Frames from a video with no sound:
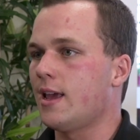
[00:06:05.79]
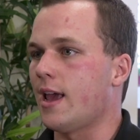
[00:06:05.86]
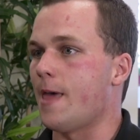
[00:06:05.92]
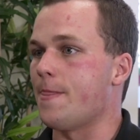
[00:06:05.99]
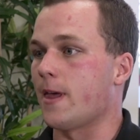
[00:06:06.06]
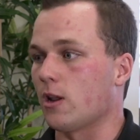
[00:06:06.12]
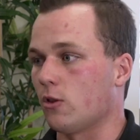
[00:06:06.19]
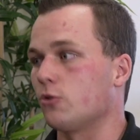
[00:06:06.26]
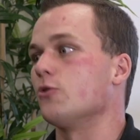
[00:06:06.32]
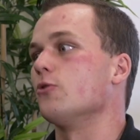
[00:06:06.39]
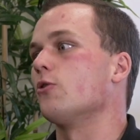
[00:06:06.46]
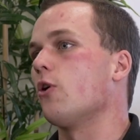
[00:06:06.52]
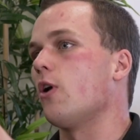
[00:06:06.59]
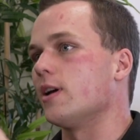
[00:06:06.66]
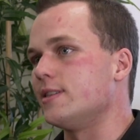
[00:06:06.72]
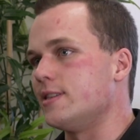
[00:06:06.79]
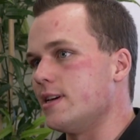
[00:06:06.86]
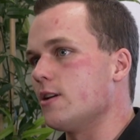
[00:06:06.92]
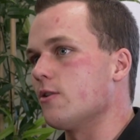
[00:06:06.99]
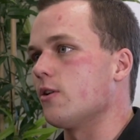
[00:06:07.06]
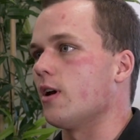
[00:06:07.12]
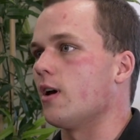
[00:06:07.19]
And then I looked at the
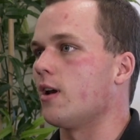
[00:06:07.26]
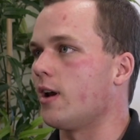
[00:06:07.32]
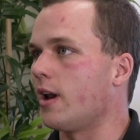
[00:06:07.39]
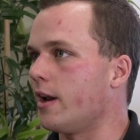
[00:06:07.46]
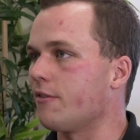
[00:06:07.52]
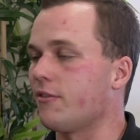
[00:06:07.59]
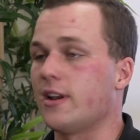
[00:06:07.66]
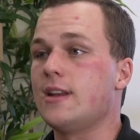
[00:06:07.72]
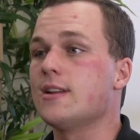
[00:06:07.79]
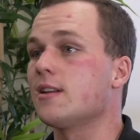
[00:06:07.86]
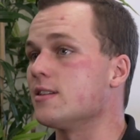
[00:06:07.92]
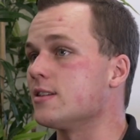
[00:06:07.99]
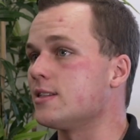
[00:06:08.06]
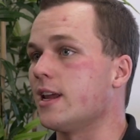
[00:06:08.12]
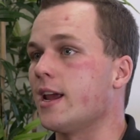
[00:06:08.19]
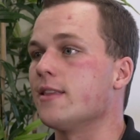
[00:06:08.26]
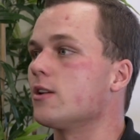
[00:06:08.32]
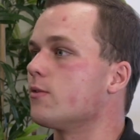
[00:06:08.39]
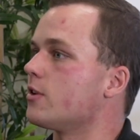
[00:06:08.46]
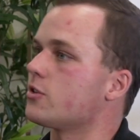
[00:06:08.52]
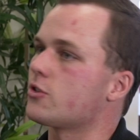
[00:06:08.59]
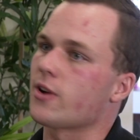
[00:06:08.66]
criteria, and if I didn't understand it, I
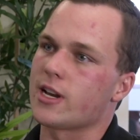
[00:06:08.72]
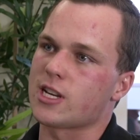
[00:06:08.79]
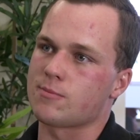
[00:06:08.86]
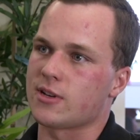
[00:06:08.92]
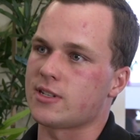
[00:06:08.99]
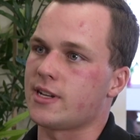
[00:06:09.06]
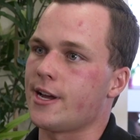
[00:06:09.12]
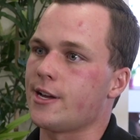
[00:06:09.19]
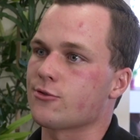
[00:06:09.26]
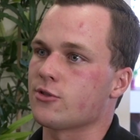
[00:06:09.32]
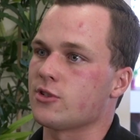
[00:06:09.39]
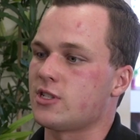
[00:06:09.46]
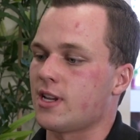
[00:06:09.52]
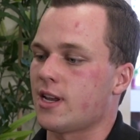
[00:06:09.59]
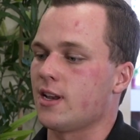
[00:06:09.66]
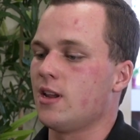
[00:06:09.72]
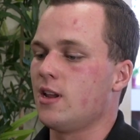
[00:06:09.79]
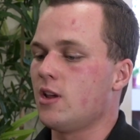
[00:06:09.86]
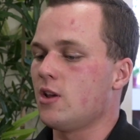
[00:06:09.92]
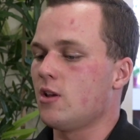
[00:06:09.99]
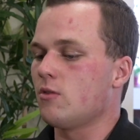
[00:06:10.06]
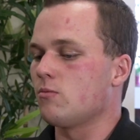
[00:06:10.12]
went straight to my teacher and said,
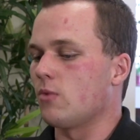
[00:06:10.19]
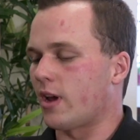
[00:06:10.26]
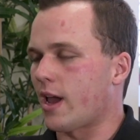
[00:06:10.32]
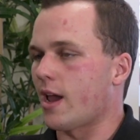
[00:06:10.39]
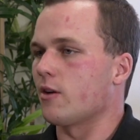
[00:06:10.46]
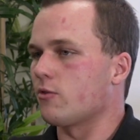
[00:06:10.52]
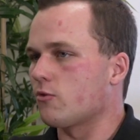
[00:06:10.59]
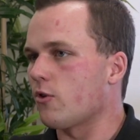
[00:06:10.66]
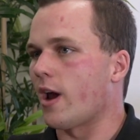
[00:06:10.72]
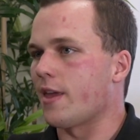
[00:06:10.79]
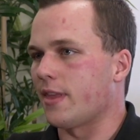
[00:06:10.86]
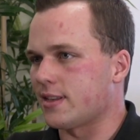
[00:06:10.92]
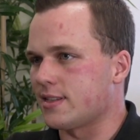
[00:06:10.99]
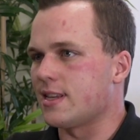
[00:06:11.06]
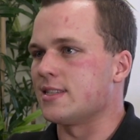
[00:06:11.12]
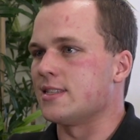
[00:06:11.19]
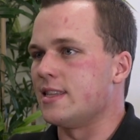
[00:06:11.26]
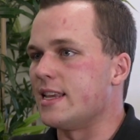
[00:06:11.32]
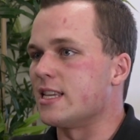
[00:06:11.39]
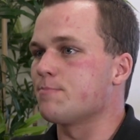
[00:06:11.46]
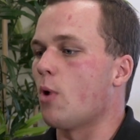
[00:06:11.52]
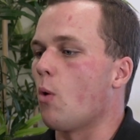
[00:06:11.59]
okay, great, that says
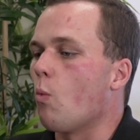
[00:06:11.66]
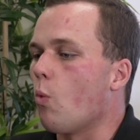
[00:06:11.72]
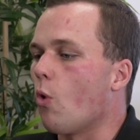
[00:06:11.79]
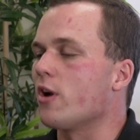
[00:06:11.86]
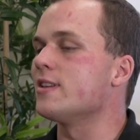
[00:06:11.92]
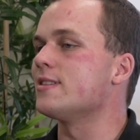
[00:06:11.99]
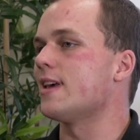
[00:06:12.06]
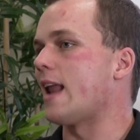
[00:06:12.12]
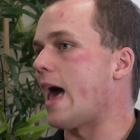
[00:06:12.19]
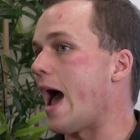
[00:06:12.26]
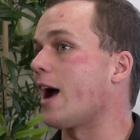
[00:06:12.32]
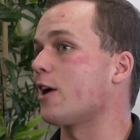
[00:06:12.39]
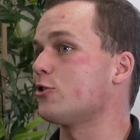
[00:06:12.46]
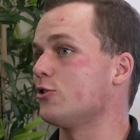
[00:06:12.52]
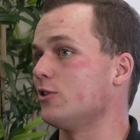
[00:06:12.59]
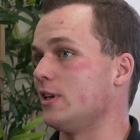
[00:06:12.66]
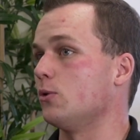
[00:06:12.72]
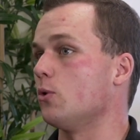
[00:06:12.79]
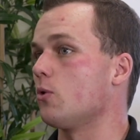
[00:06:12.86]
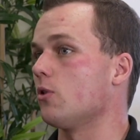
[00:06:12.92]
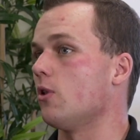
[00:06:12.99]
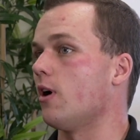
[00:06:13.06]
this, but what does that actually
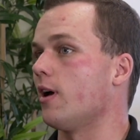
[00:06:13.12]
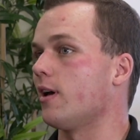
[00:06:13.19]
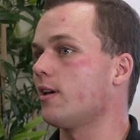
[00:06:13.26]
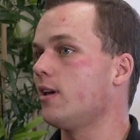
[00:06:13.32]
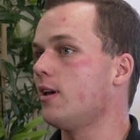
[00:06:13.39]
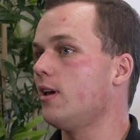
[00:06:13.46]
look like?